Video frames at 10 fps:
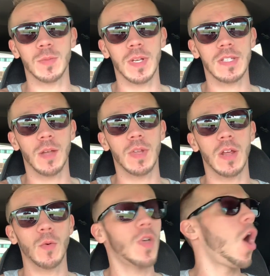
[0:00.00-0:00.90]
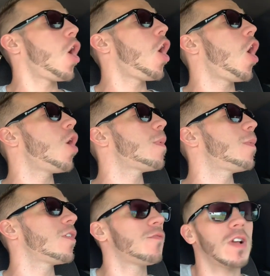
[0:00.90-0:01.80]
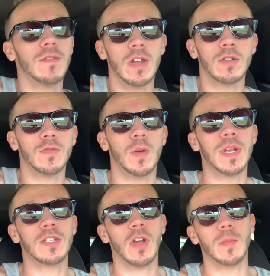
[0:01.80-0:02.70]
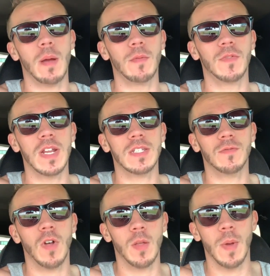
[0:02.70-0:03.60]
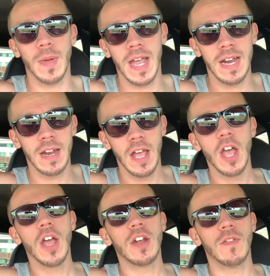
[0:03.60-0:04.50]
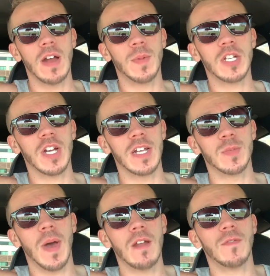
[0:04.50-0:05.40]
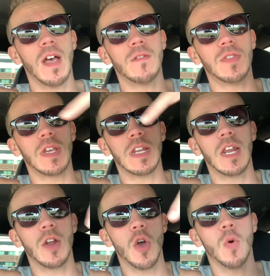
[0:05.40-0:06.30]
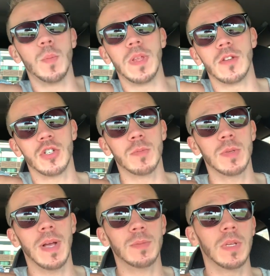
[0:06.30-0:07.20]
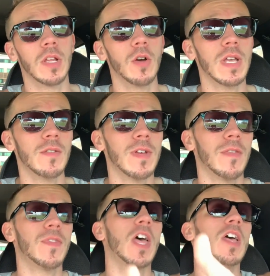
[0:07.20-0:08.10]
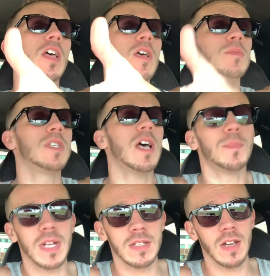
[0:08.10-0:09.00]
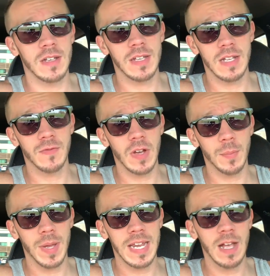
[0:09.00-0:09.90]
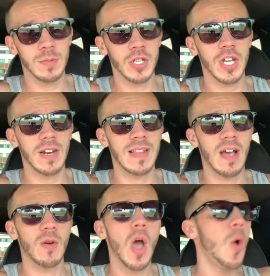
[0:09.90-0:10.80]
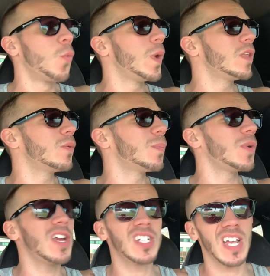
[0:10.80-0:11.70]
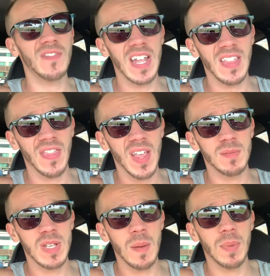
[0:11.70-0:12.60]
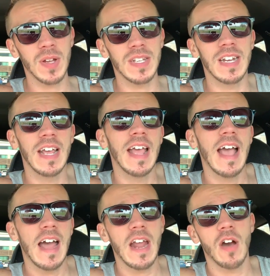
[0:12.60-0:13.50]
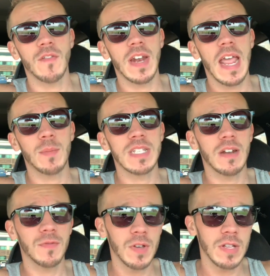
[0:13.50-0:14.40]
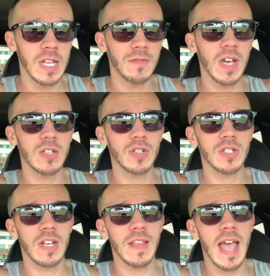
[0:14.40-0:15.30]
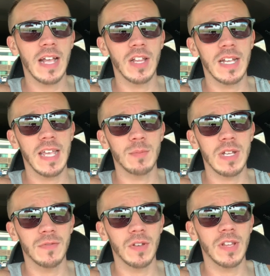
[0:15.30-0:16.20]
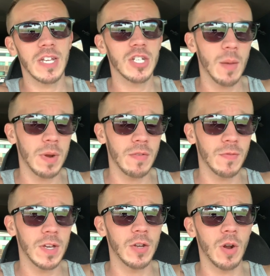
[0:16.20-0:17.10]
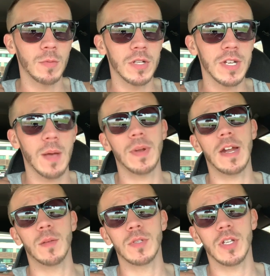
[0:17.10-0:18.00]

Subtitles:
bell, stay up to date with all my motherfucking videos. Follow me on Instagram, not my fitness, and follow my band, Divided Mention on Spotify. Everything you need to know will be in the description box below. Give the video a thumbs up. Doesn't cost you guys a fucking penny. Helps the channel out. Really would appreciate if you hit the thumbs up button. I now have an Amazon affiliate link. If you guys are interested in that, click on the Amazon affiliate link. Shop whatever the fuck you normally shop, and it helps the